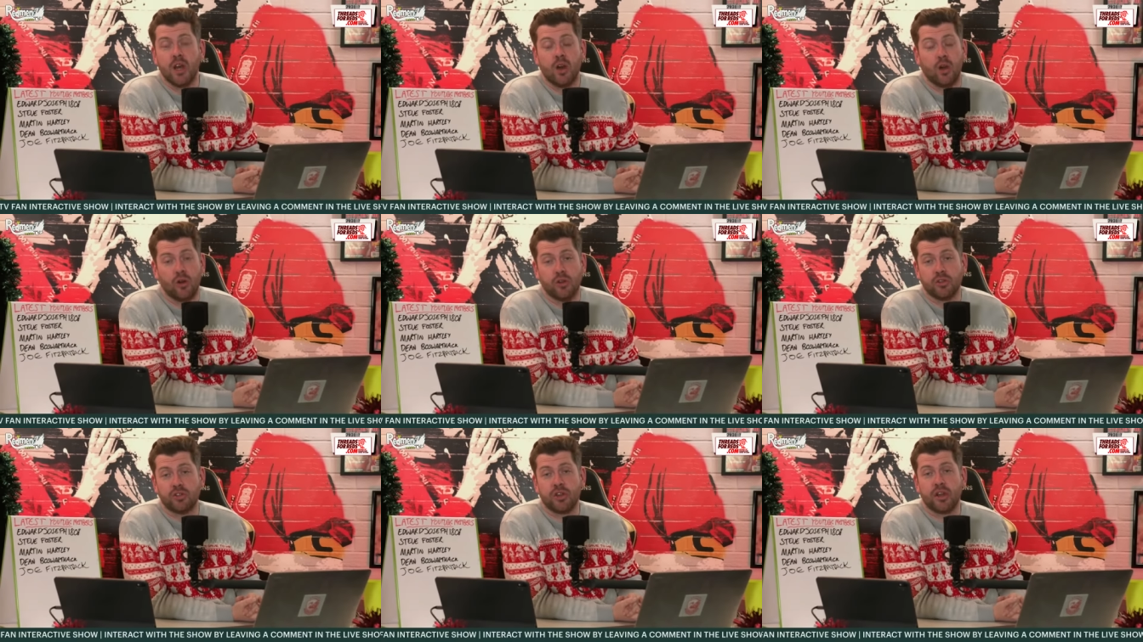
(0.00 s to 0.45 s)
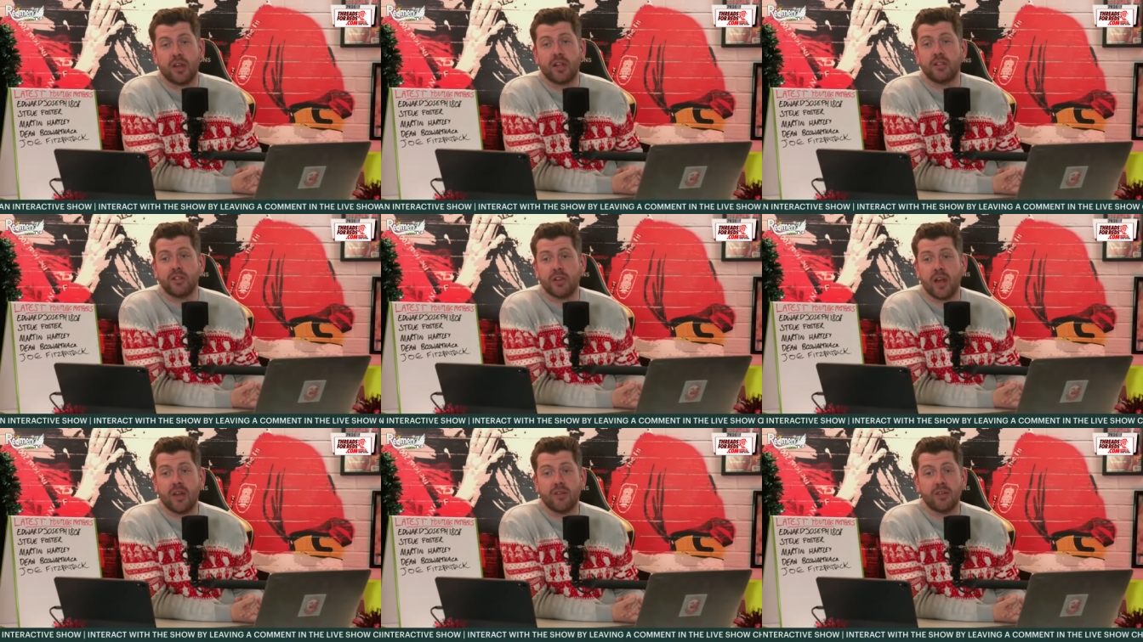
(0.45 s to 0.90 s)
or train
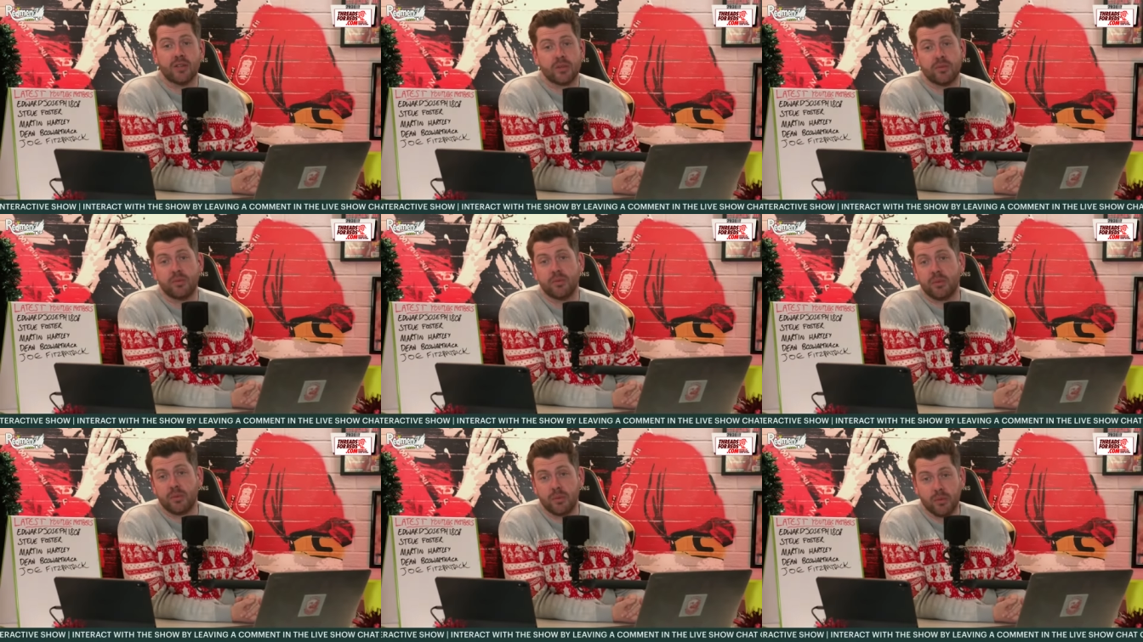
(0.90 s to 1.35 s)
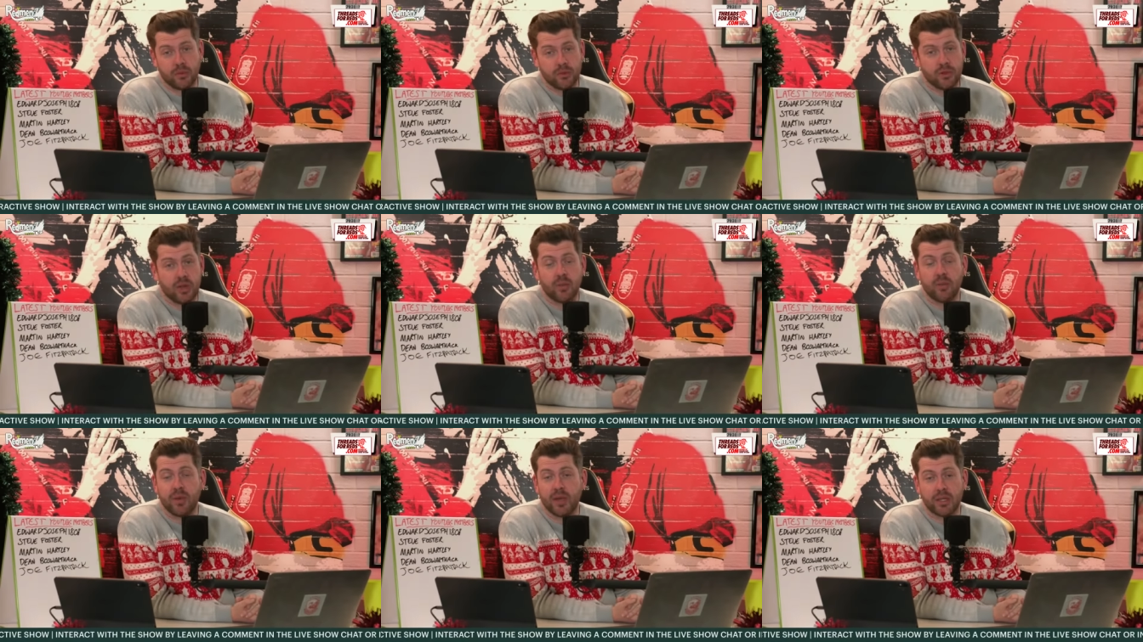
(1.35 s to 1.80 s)
drivers and people,
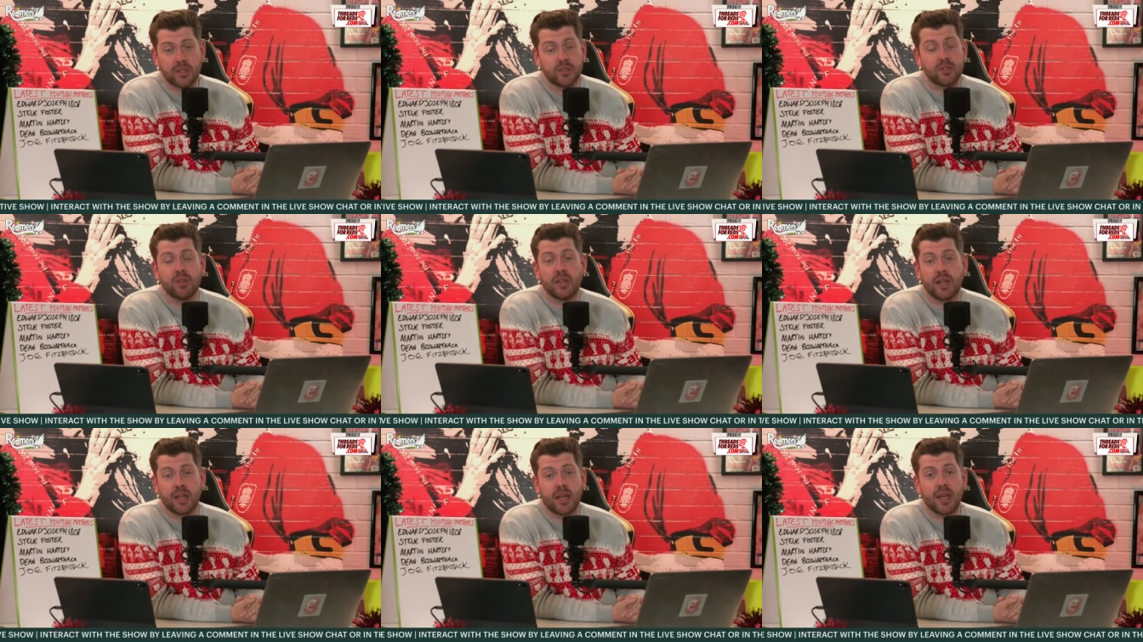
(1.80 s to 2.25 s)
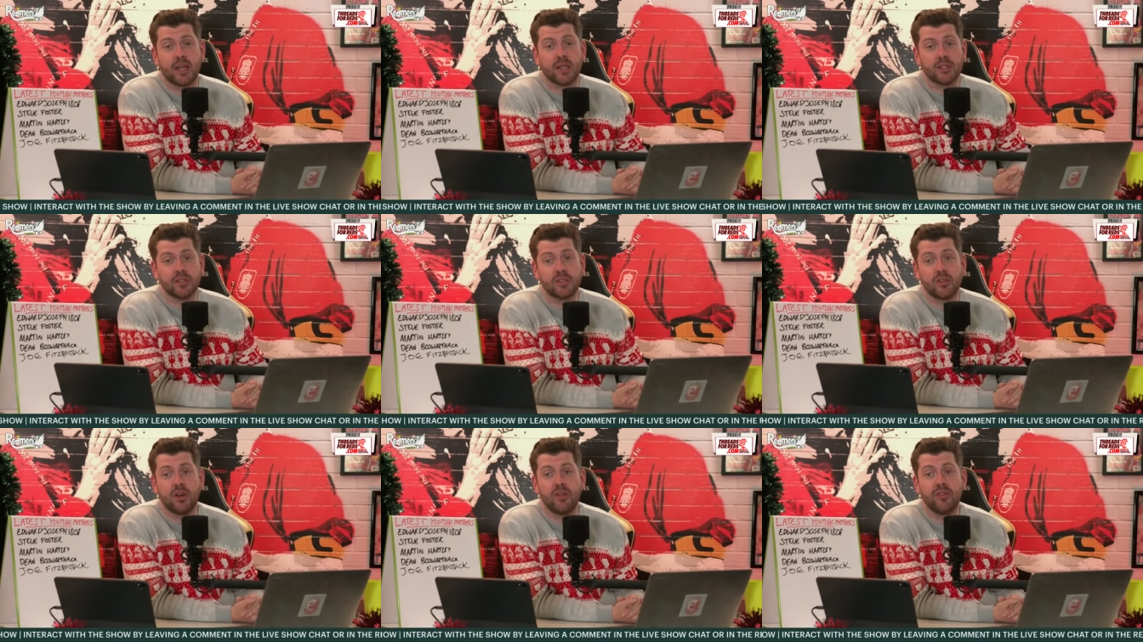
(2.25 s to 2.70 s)
train workers and all that kind
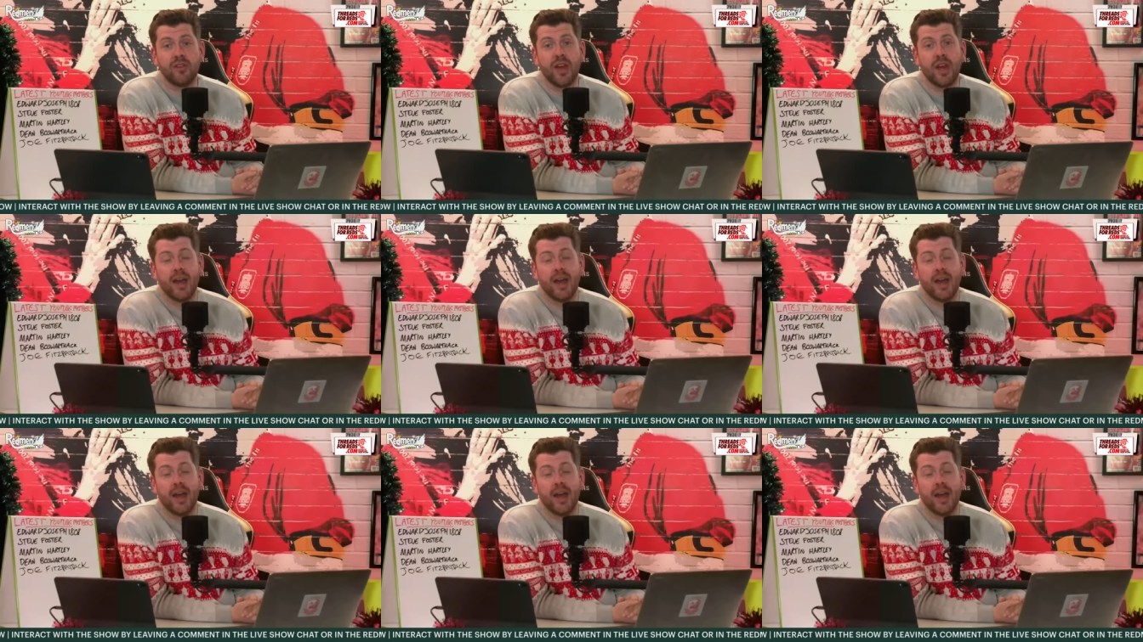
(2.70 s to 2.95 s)
of stuff.